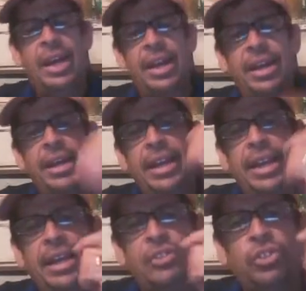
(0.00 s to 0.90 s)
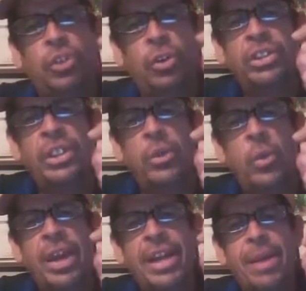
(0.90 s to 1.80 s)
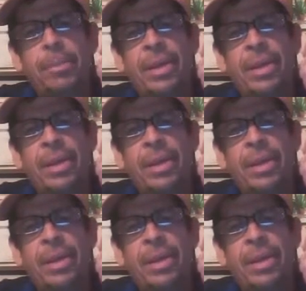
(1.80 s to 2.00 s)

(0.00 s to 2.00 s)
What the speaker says: and it stores it away in a